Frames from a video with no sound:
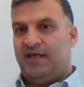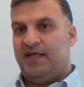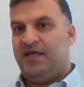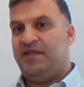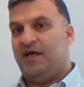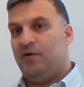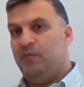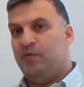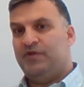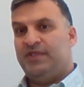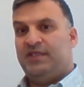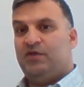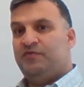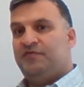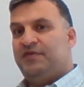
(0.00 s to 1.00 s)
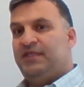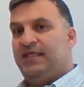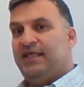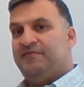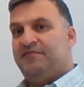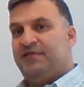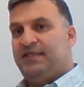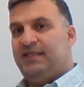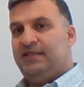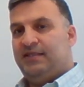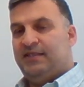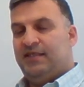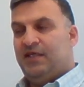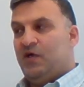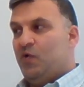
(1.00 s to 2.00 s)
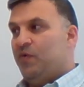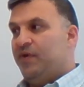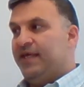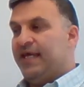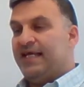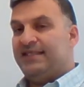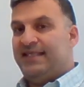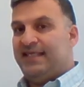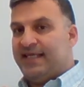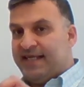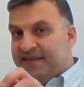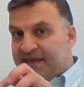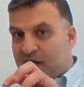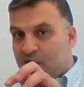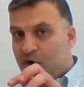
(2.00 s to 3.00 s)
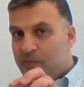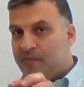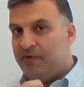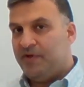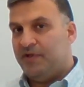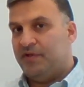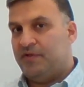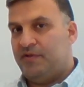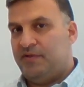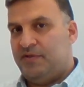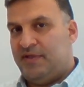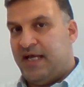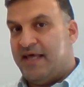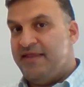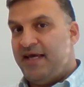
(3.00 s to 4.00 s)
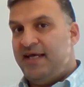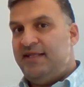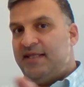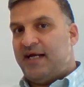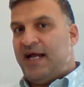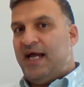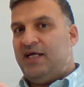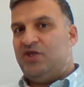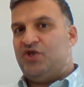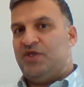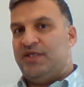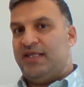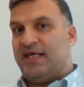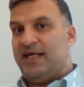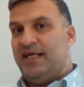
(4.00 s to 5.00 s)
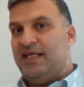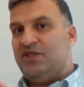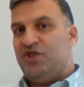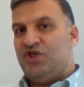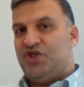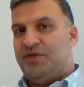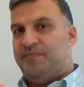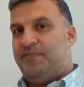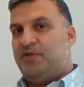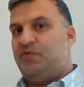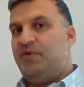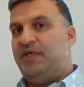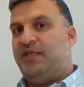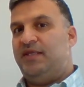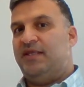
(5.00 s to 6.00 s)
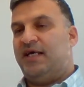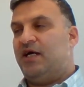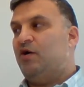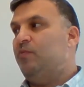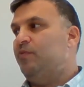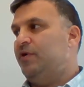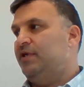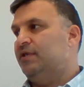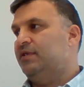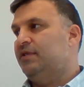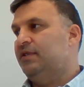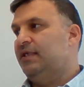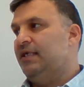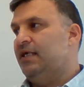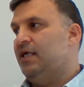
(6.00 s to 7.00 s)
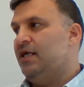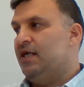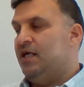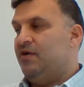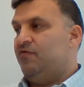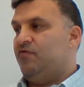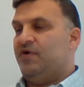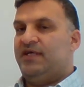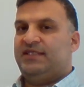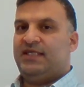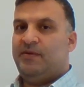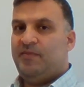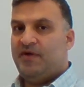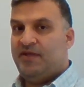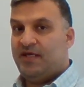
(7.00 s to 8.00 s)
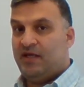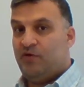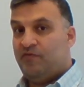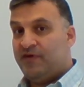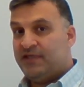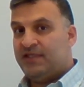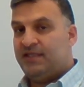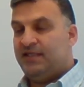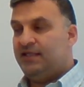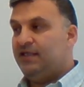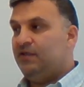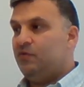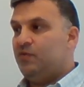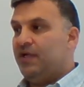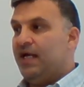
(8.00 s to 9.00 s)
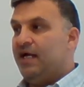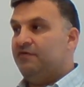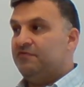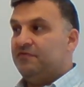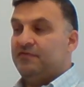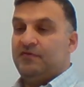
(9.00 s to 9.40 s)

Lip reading: in the opposite of DFD, we can see the component and the interaction, the relationship between the component. For example, in the university, we have